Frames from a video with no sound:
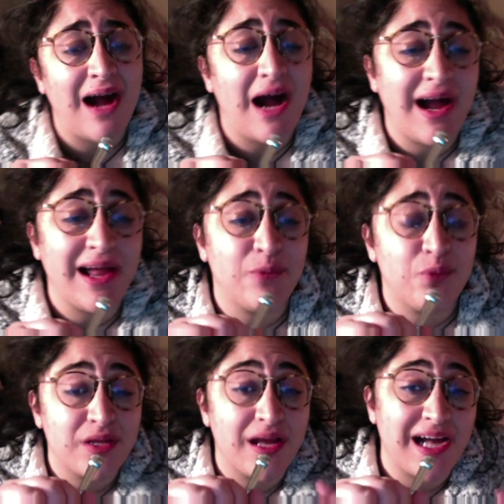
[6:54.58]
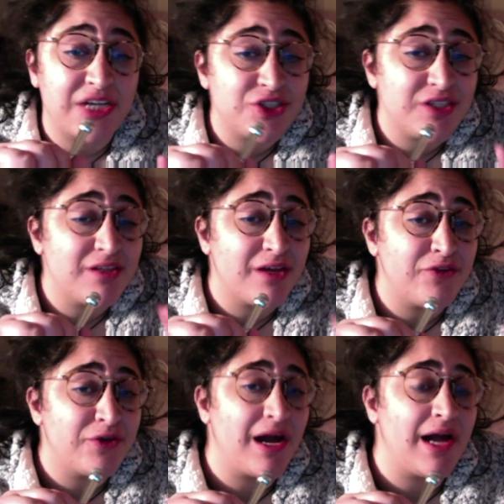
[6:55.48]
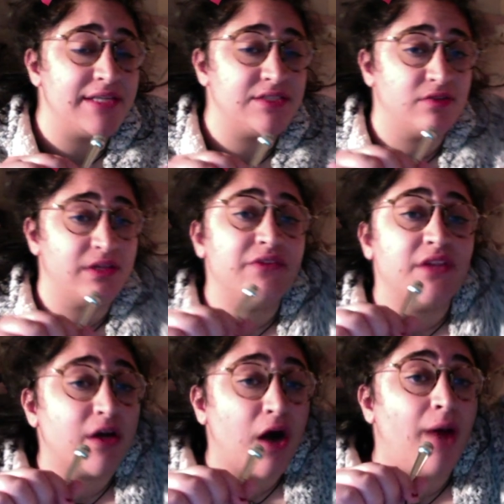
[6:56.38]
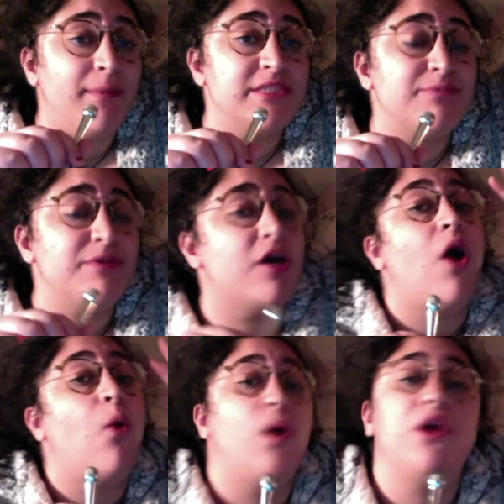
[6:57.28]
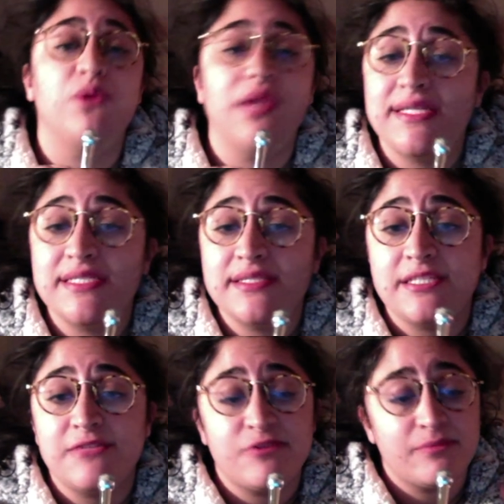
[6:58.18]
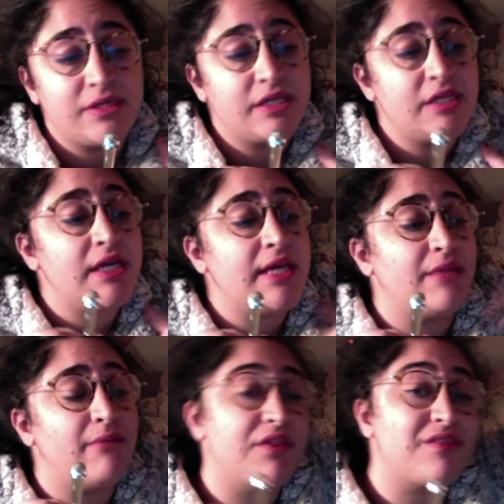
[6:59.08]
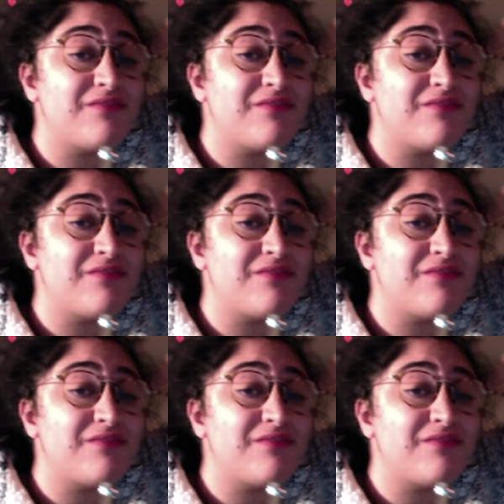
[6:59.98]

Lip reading: I would actually love you guys to leave in the comments below what you would like to see from me in the month of